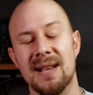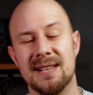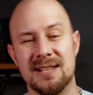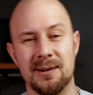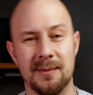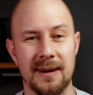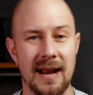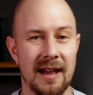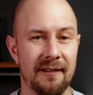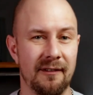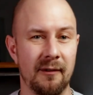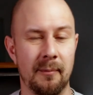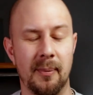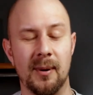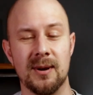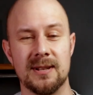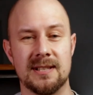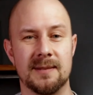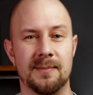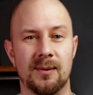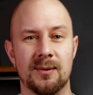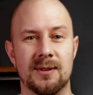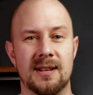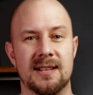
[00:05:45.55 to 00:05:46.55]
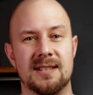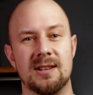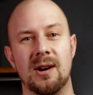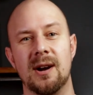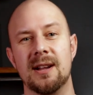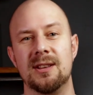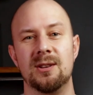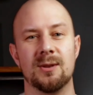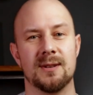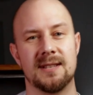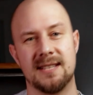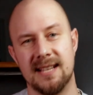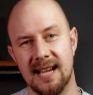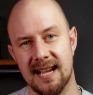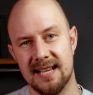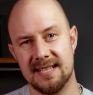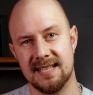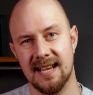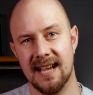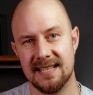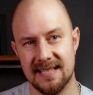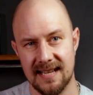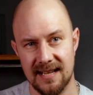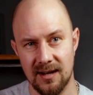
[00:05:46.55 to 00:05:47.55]
So whenever possible, design your
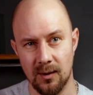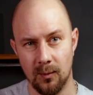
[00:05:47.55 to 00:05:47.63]
CSS